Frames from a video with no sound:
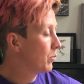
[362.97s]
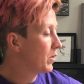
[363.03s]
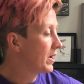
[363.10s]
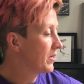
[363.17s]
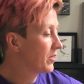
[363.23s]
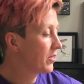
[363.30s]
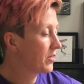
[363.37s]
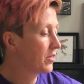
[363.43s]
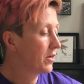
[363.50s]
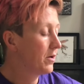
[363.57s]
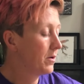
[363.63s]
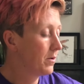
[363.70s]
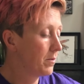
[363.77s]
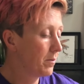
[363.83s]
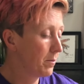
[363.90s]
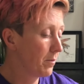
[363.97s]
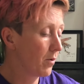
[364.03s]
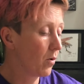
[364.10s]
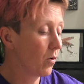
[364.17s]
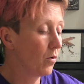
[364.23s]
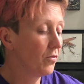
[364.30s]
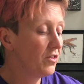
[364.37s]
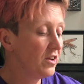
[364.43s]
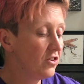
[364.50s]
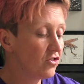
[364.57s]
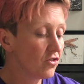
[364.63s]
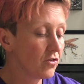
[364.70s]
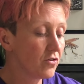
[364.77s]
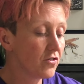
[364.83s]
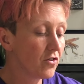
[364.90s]
with old
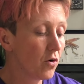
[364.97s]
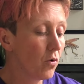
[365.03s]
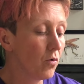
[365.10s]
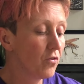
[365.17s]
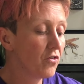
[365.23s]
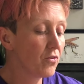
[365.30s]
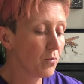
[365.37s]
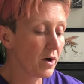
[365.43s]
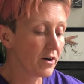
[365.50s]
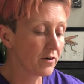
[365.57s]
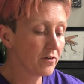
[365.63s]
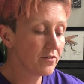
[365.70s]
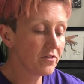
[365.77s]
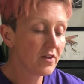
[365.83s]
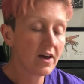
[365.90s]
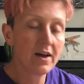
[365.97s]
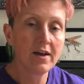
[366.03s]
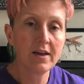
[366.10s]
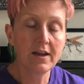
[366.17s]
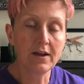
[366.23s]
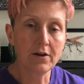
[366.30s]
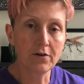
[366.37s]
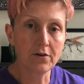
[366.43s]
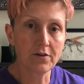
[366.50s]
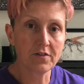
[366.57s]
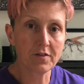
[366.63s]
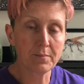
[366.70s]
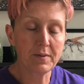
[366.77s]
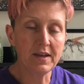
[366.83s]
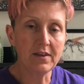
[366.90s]
t-shirts, old sweaters. Here's
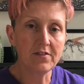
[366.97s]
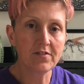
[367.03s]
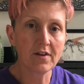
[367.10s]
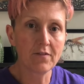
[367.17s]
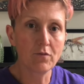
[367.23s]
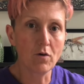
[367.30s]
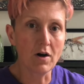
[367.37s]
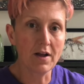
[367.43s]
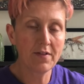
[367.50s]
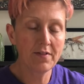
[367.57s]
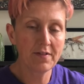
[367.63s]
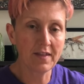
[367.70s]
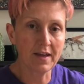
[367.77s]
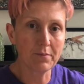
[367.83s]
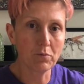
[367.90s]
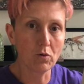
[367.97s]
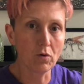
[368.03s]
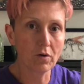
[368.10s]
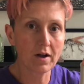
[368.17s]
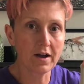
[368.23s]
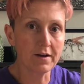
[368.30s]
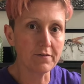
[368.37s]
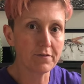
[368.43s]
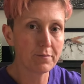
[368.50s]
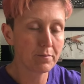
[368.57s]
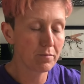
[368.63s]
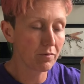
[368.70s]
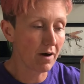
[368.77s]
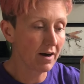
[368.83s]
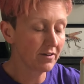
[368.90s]
a piece of one that we'll kind of
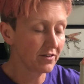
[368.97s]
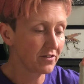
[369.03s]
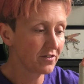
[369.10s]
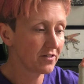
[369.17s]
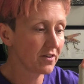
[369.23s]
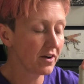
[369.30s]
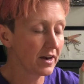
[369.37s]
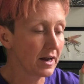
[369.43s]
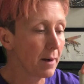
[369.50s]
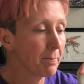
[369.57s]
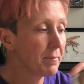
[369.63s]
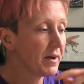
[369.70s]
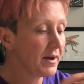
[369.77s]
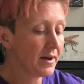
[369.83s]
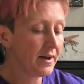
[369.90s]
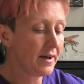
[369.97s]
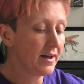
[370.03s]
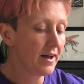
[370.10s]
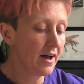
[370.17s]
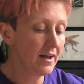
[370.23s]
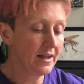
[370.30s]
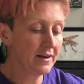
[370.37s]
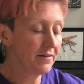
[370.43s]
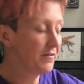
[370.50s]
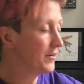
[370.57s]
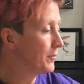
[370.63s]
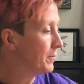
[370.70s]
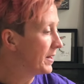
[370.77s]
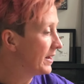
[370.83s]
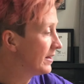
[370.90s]
practice cutting up in a
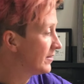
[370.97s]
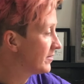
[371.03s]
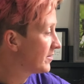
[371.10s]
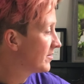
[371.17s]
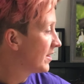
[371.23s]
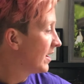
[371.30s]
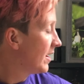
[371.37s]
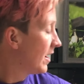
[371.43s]
few minutes.